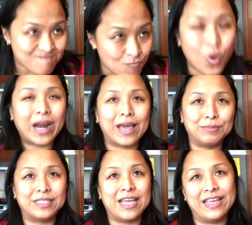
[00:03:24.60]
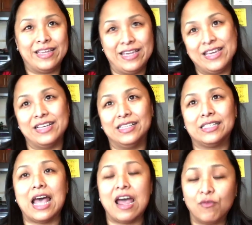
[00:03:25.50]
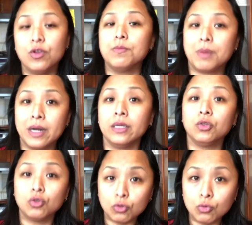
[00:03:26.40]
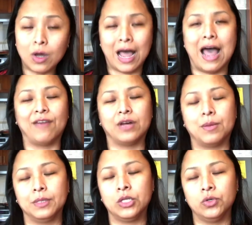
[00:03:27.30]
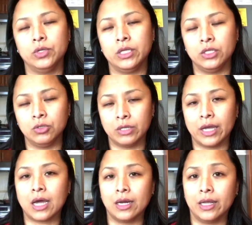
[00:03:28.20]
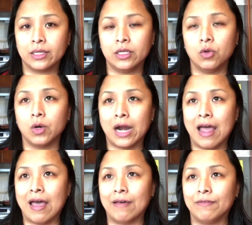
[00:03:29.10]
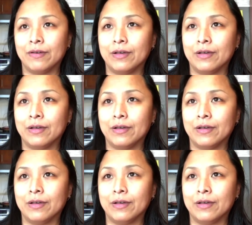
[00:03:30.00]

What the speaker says: what I'm saying is everybody do have opportunity to get connected or have,